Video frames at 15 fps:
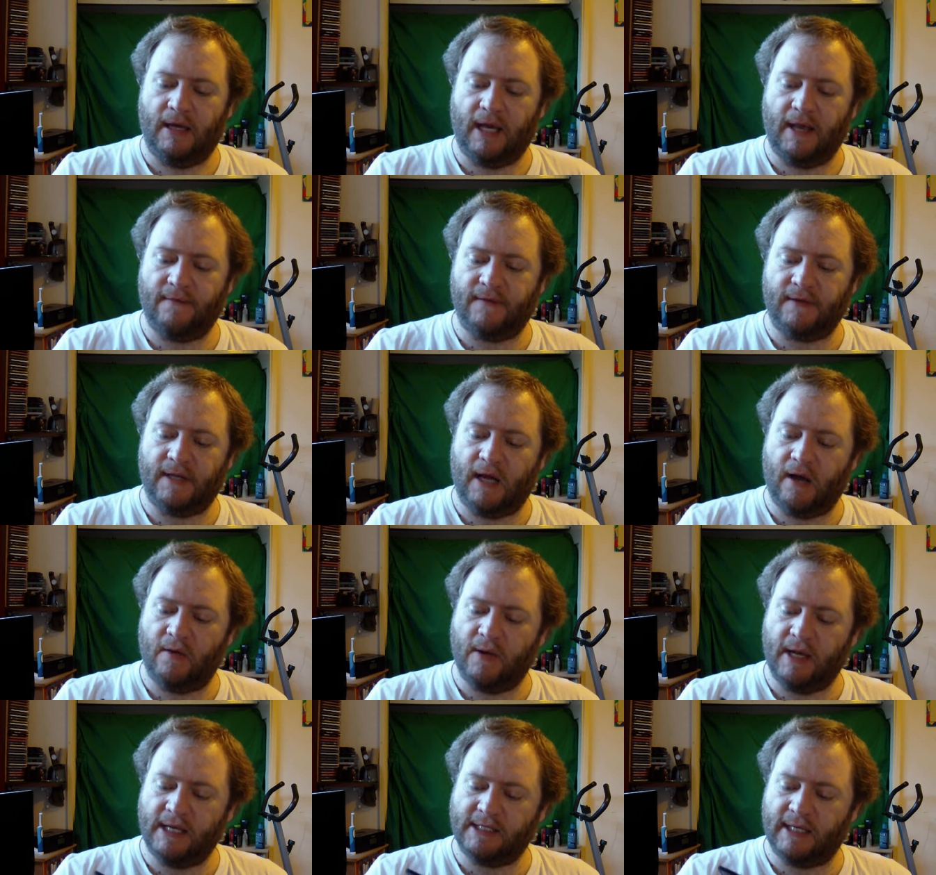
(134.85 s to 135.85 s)
Even
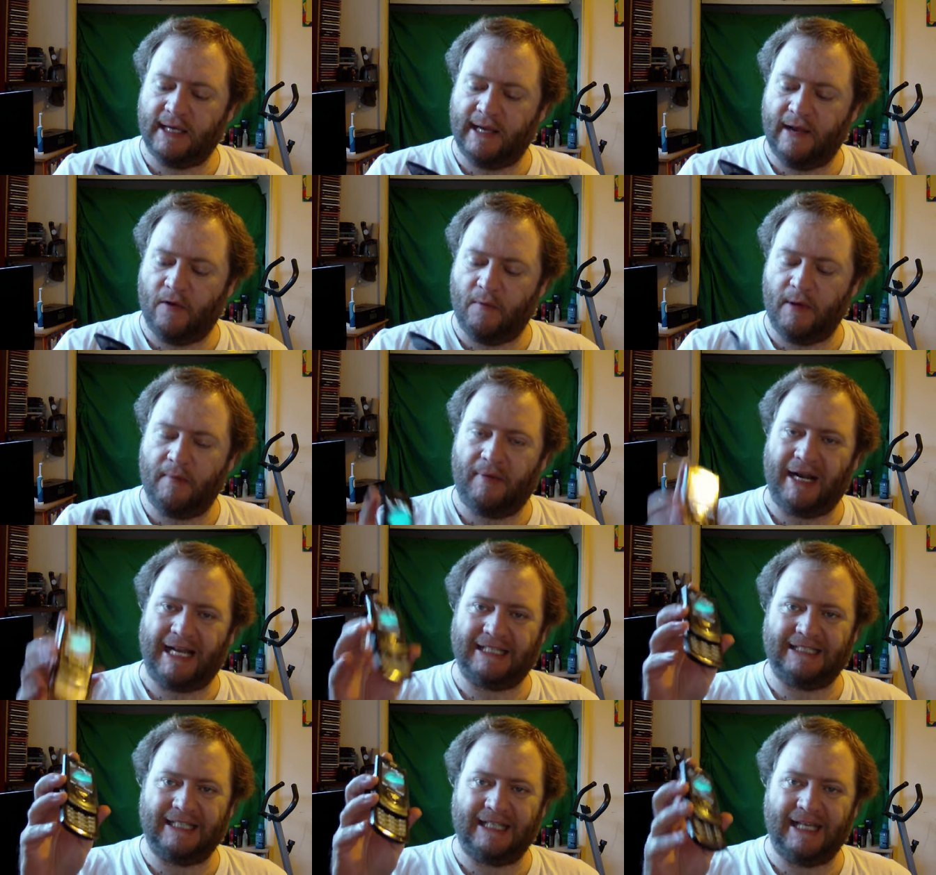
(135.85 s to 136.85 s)
though it is a little bit
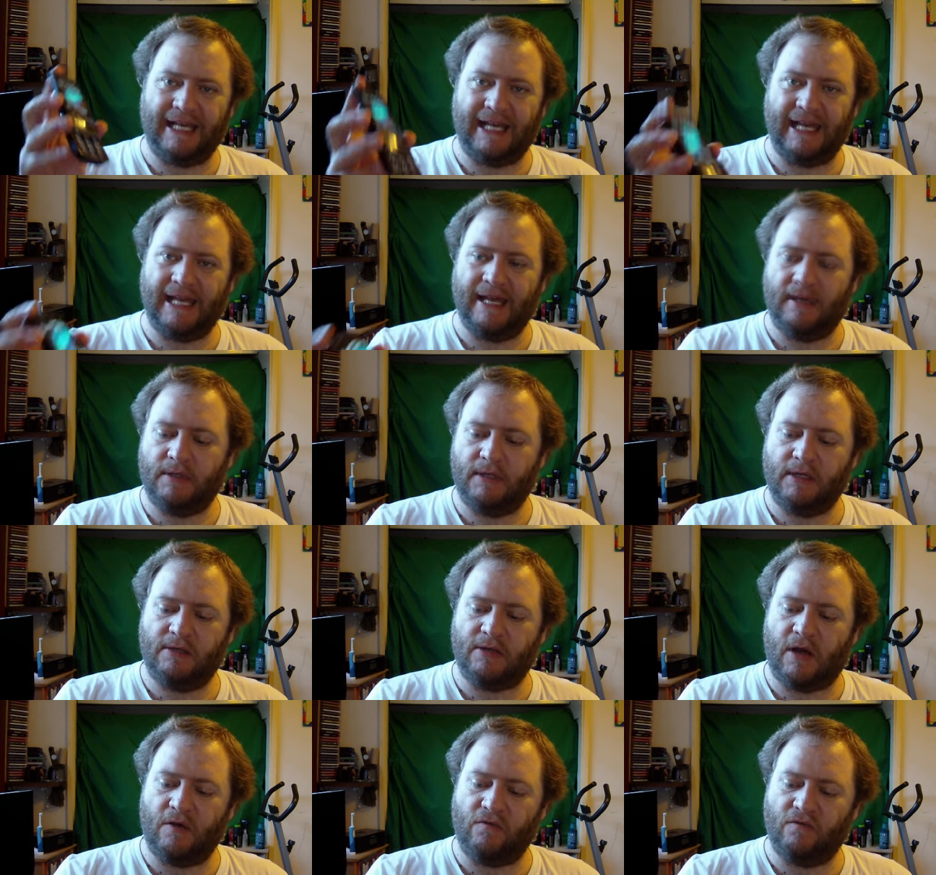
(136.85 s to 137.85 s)
plasticky, you
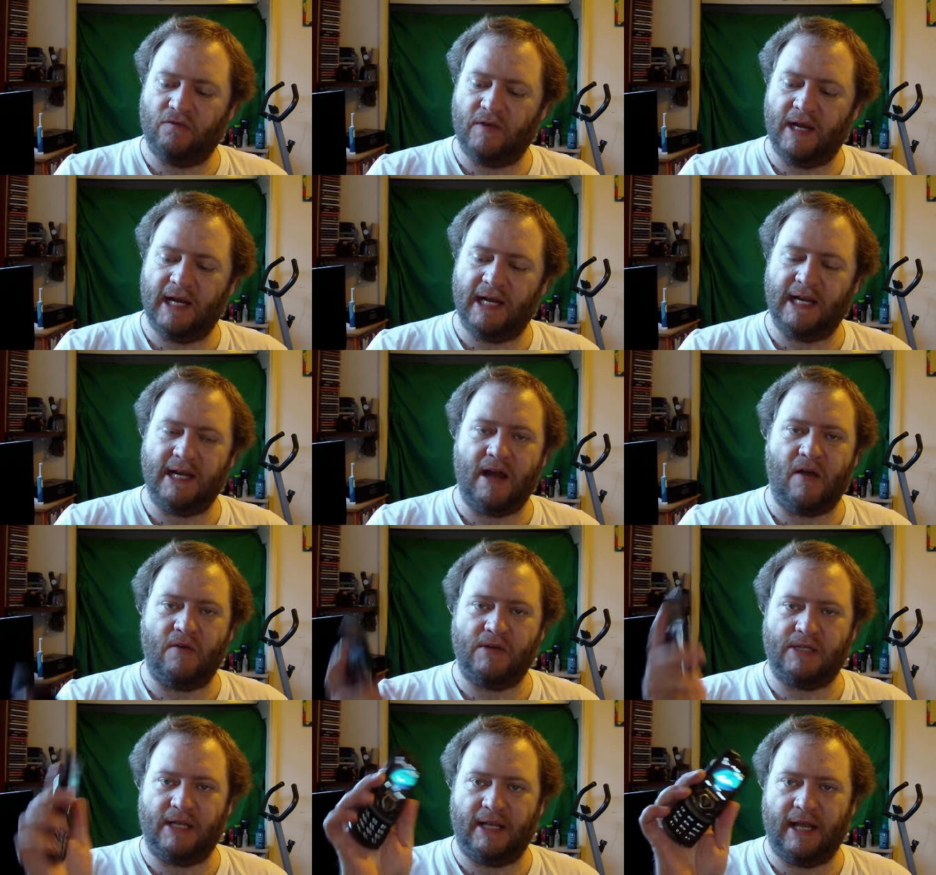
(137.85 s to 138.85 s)
don't really
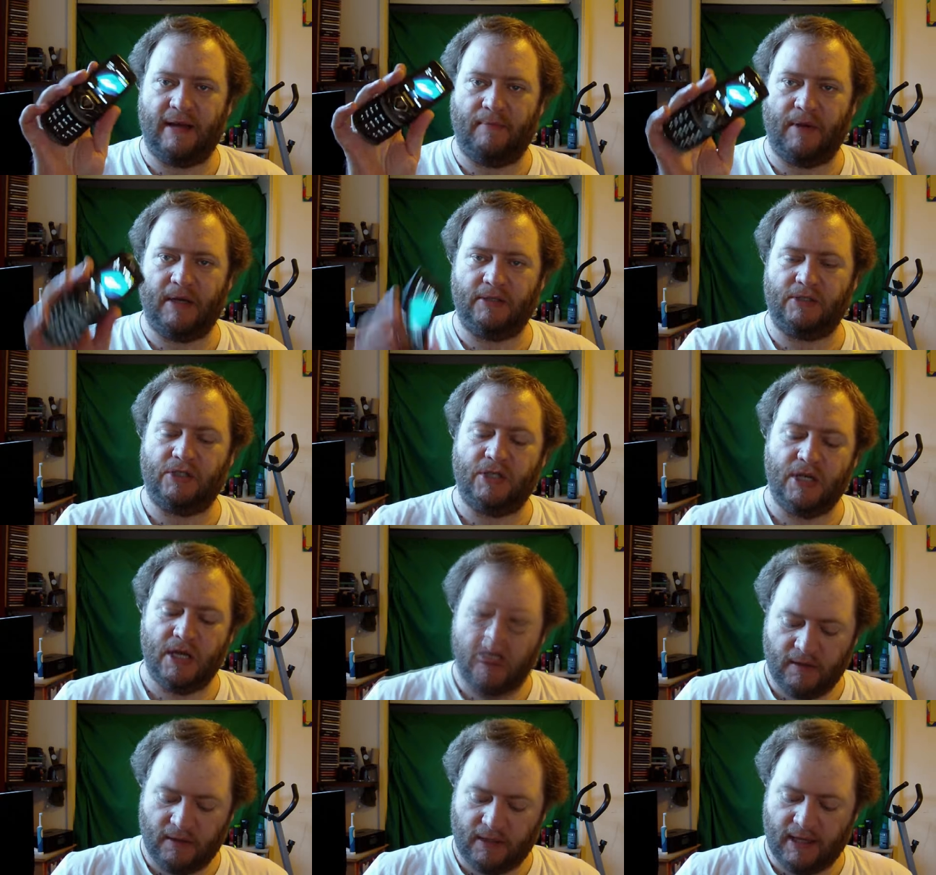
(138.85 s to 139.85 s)
notice it that much.
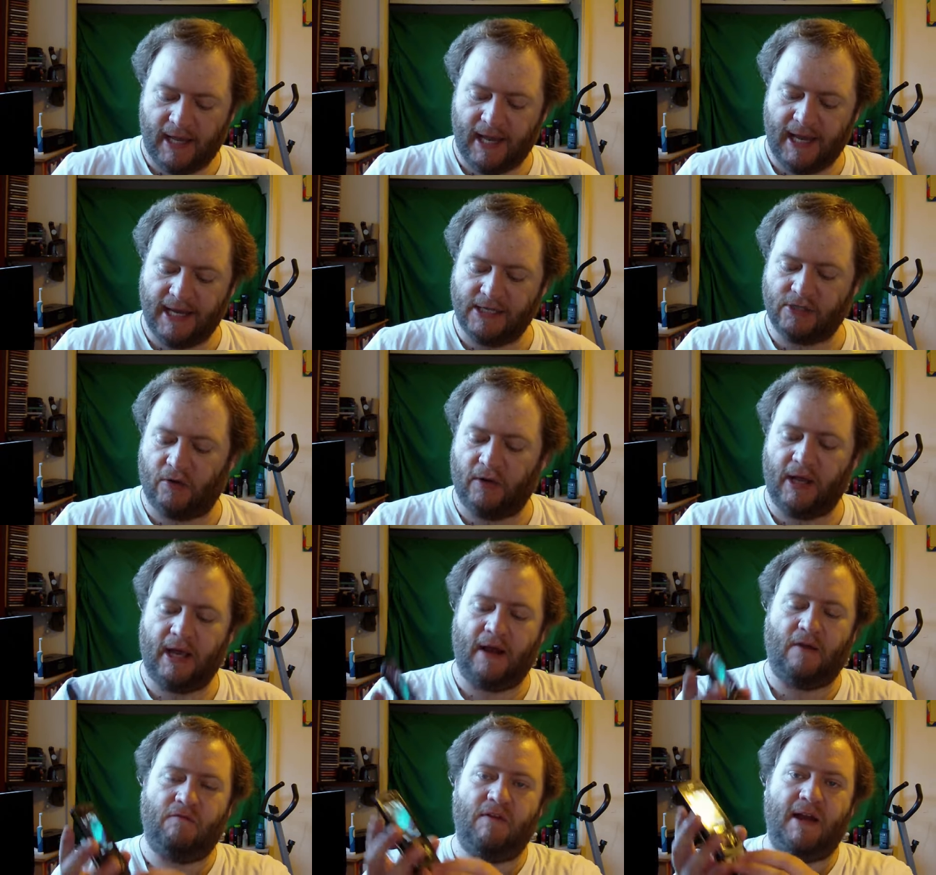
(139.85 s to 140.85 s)
The keys on
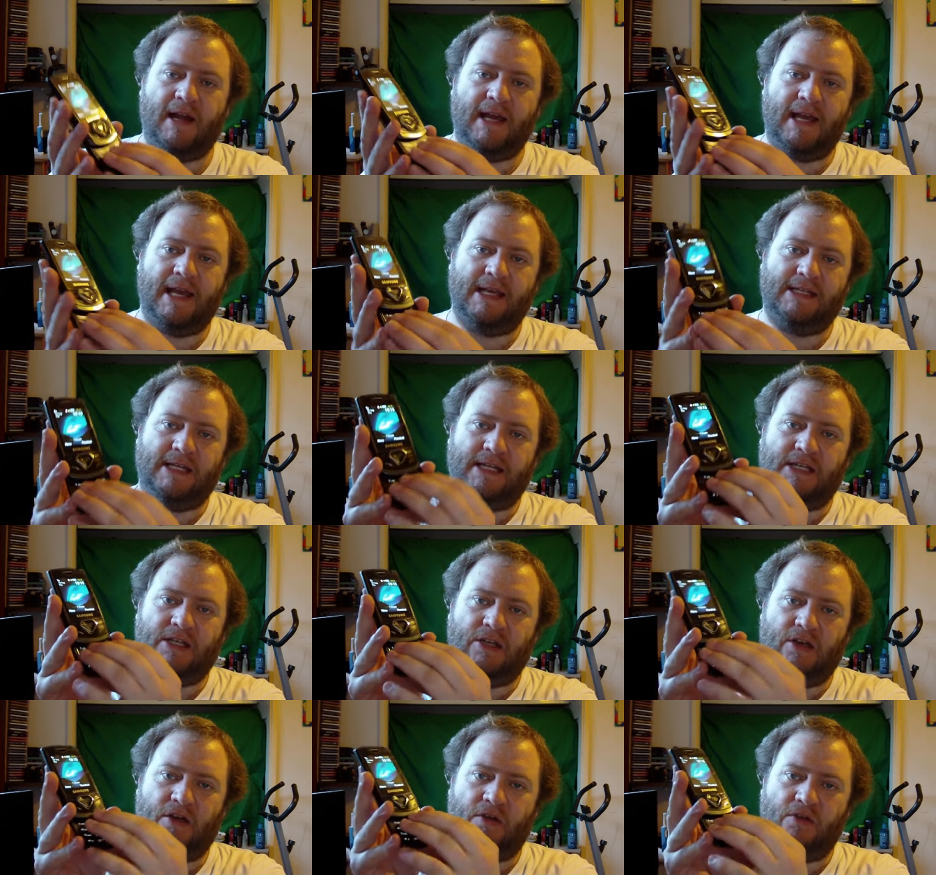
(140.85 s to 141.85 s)
it are really easy
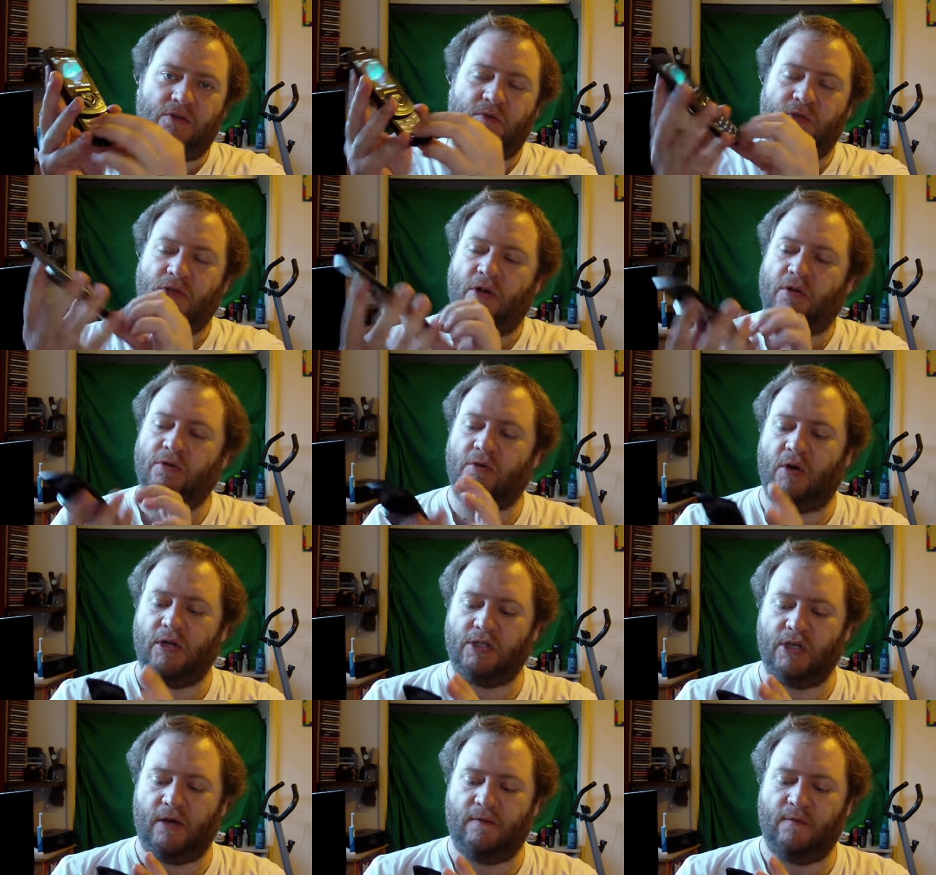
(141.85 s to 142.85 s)
to use, which I was
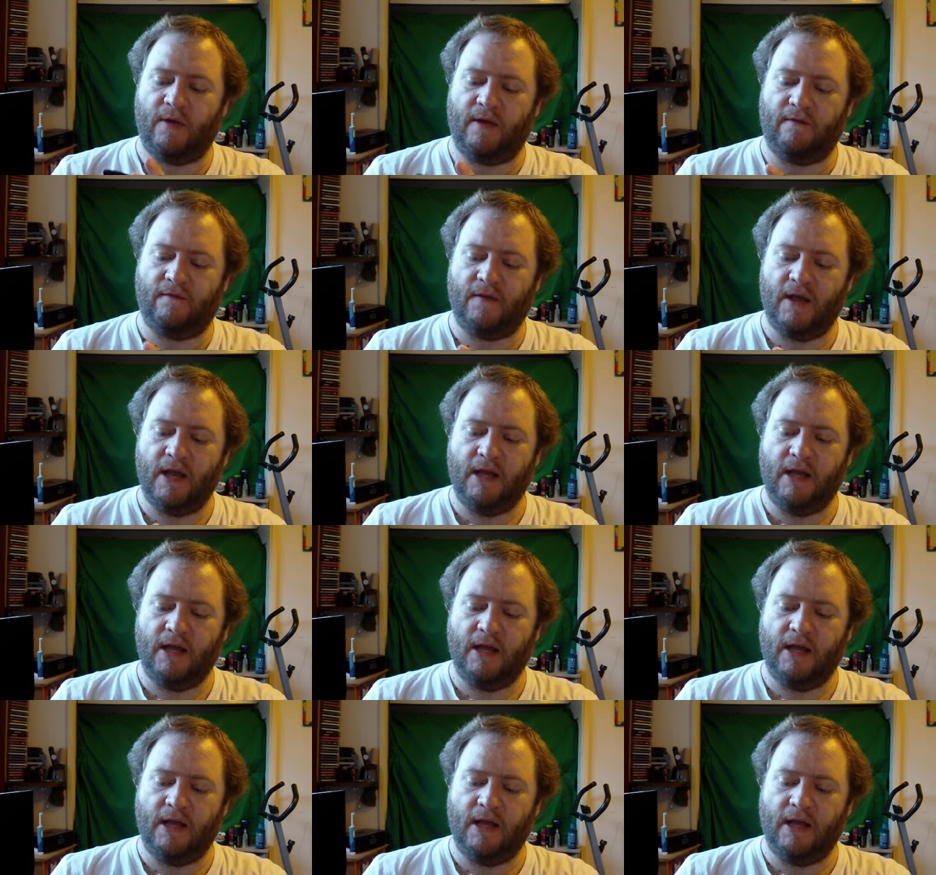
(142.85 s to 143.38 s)
quite chuffed with.